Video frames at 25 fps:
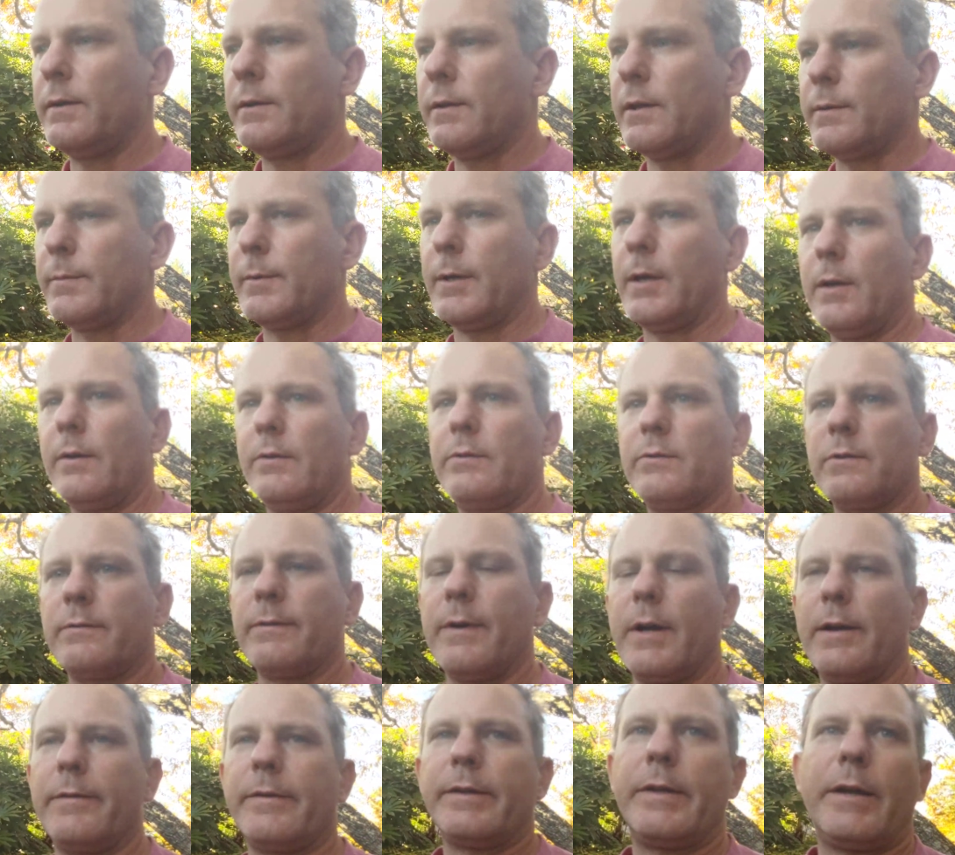They may
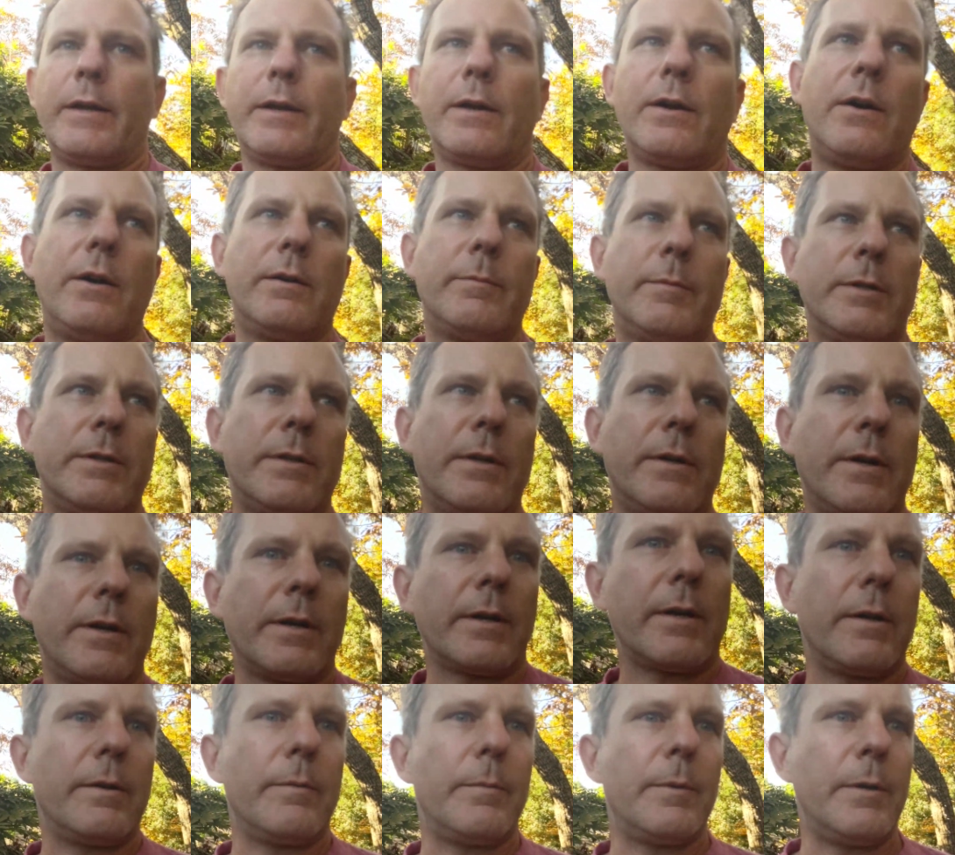survive and hang on, but they're
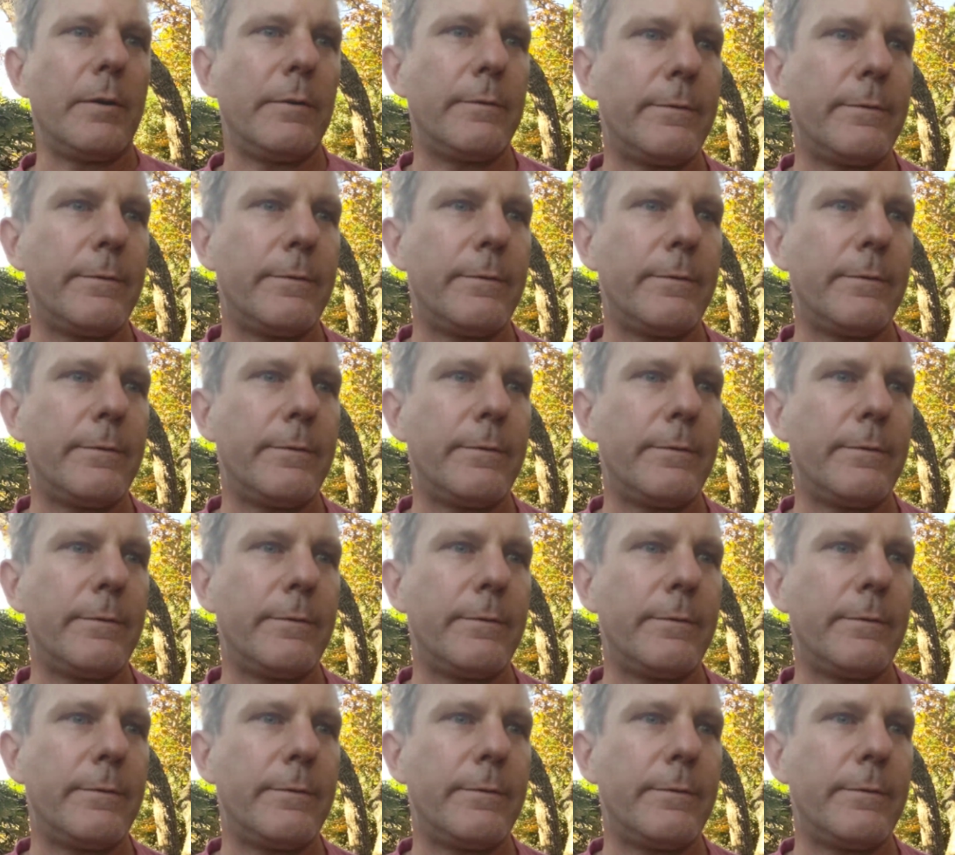not going to be